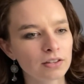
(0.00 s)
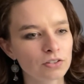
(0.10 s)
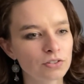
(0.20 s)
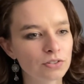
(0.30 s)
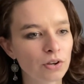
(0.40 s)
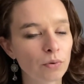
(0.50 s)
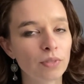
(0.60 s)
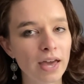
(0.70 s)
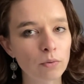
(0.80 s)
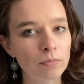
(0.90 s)
So
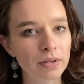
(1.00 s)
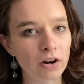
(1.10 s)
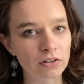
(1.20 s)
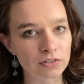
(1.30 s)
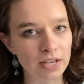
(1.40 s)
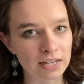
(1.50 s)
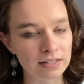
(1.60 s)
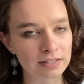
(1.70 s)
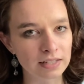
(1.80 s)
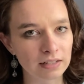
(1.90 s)
that would be our
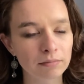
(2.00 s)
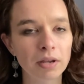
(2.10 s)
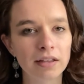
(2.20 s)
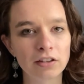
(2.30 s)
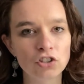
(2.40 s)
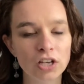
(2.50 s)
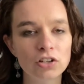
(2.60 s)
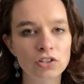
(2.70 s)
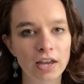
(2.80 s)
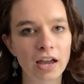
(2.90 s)
second scene. And the
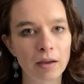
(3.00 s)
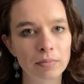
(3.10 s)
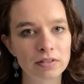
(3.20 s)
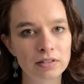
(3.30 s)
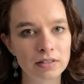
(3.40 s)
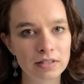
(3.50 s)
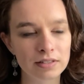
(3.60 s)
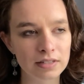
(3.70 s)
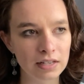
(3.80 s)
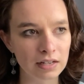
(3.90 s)
change that happens in
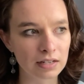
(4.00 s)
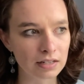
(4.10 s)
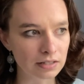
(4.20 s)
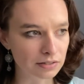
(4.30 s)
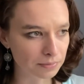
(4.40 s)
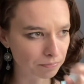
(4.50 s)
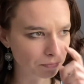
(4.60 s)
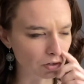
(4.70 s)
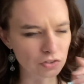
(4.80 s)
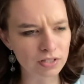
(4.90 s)
this scene is,
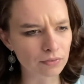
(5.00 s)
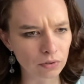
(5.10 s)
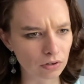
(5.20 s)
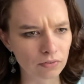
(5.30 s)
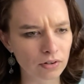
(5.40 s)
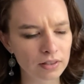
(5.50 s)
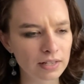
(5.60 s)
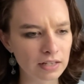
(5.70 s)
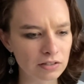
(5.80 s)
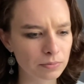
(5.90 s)
there's several different
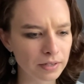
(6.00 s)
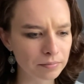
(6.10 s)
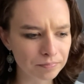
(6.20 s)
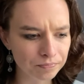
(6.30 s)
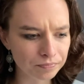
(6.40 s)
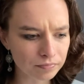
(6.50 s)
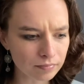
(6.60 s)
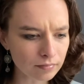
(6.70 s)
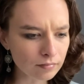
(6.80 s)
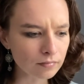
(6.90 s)
things, but
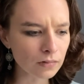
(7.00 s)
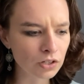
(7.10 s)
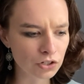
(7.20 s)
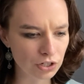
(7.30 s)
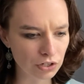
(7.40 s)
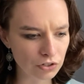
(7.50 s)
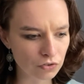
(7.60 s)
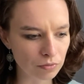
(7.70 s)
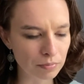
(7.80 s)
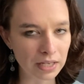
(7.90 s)
she goes
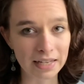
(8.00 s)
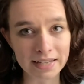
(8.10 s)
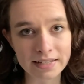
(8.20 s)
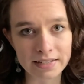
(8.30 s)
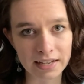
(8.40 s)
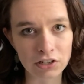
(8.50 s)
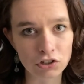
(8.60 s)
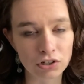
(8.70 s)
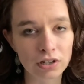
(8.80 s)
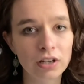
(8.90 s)
from being in
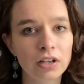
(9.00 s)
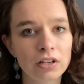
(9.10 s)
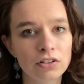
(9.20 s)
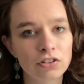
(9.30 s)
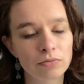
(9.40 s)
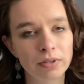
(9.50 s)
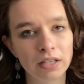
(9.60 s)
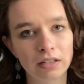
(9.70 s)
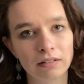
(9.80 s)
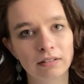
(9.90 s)
danger to
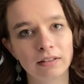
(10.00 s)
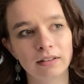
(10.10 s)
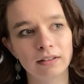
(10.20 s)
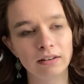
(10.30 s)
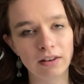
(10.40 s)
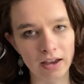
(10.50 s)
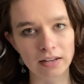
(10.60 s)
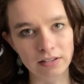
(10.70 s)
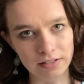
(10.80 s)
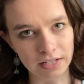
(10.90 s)
being
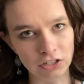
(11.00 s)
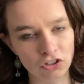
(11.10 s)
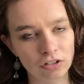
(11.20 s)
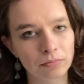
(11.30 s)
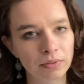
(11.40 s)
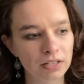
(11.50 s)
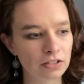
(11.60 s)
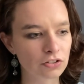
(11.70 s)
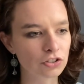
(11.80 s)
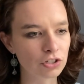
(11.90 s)
not in danger
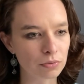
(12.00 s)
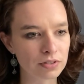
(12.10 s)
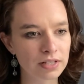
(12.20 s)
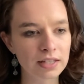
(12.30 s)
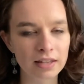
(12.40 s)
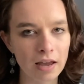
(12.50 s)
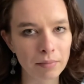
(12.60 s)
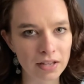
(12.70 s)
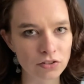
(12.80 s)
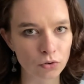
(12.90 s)
because she was in that
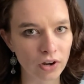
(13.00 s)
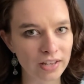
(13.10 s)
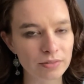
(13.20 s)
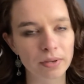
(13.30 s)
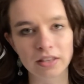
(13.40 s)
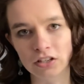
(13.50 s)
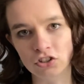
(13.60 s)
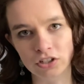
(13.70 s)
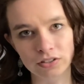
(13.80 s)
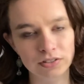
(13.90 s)
man's grasp and then
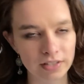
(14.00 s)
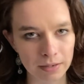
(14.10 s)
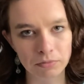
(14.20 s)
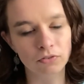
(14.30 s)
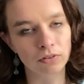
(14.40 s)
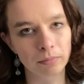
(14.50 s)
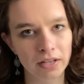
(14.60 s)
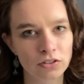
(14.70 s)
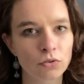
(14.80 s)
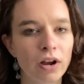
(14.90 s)
she escaped from the
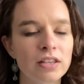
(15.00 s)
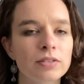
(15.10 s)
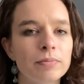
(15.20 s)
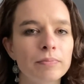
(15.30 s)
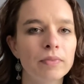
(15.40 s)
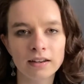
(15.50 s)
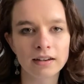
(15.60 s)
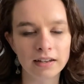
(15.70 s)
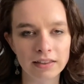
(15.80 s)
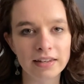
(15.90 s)
man's grasp.
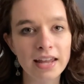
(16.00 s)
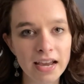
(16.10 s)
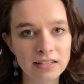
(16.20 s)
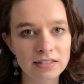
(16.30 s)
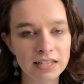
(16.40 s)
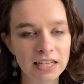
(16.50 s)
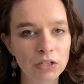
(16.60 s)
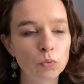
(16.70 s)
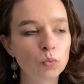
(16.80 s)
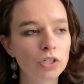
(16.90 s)
Now the next
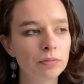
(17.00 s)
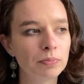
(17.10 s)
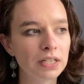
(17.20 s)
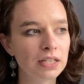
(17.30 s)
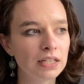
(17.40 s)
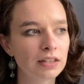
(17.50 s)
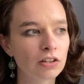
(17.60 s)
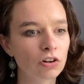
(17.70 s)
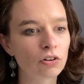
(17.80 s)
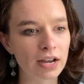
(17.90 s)
scene would be
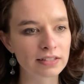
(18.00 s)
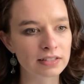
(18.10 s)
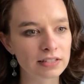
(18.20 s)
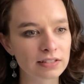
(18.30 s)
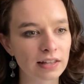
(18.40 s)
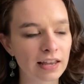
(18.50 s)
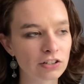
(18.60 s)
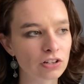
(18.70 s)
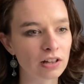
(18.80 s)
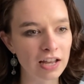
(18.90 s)
the crisis
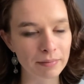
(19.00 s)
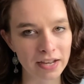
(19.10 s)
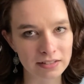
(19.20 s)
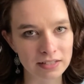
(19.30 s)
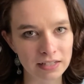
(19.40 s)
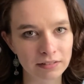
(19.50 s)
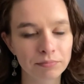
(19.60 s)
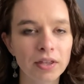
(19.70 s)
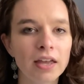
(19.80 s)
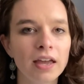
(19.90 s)
/ climax scene.
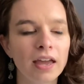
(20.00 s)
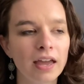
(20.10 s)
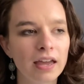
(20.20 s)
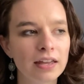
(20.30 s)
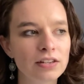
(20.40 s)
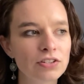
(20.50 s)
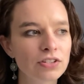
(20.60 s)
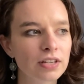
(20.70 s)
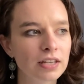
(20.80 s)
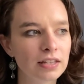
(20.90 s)

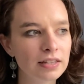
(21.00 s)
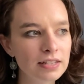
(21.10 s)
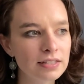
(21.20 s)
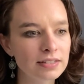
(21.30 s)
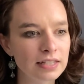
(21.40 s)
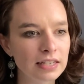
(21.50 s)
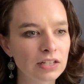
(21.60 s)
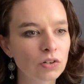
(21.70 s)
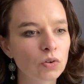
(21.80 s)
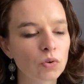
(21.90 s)
And in this
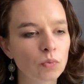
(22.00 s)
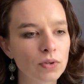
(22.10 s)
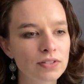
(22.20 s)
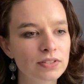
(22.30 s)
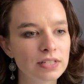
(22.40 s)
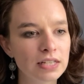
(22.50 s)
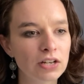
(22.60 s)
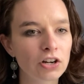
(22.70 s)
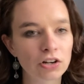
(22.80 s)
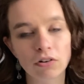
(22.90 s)
scene, we see
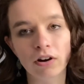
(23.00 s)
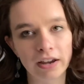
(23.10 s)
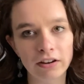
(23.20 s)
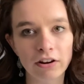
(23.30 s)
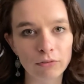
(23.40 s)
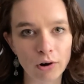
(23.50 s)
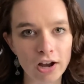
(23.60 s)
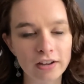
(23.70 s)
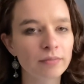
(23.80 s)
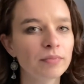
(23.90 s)
her crying on a
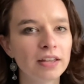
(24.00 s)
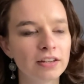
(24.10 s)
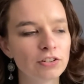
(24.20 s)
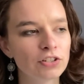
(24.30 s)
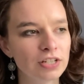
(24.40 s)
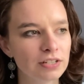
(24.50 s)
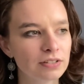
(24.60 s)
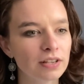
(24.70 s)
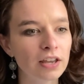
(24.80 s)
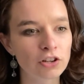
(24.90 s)
rock, and
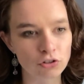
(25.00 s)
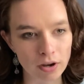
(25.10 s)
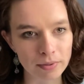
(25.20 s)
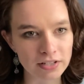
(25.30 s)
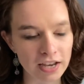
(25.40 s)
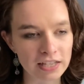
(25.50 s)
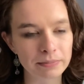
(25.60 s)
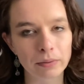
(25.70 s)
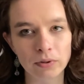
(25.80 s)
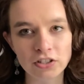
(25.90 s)
she's
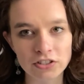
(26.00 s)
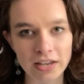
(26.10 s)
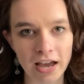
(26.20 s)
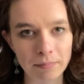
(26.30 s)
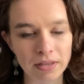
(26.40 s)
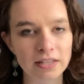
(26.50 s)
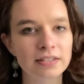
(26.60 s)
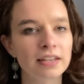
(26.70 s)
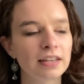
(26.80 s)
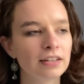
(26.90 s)
traumatized by what just
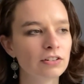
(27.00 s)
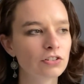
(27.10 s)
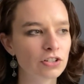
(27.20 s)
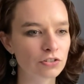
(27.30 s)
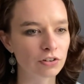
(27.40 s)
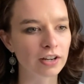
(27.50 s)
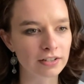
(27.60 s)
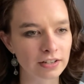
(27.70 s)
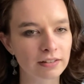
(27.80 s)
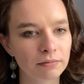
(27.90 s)
happened, and she's trying
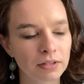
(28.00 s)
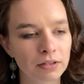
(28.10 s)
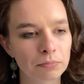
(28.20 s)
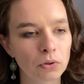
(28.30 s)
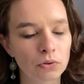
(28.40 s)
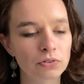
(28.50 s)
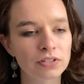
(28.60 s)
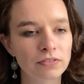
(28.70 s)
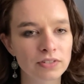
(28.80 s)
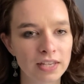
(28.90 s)
to pull
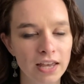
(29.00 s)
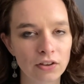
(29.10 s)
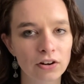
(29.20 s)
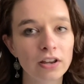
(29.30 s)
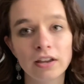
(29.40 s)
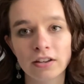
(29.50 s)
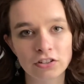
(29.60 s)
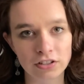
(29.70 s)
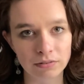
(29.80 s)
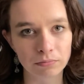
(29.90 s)
herself together.
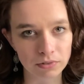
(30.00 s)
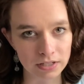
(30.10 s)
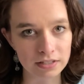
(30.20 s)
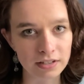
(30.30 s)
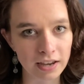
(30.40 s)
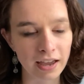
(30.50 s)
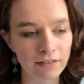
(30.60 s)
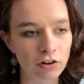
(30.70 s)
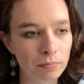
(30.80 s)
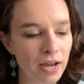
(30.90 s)
She does not
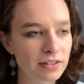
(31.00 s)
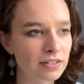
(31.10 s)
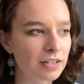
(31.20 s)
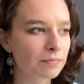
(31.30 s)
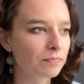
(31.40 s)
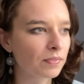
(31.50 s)
have her basket.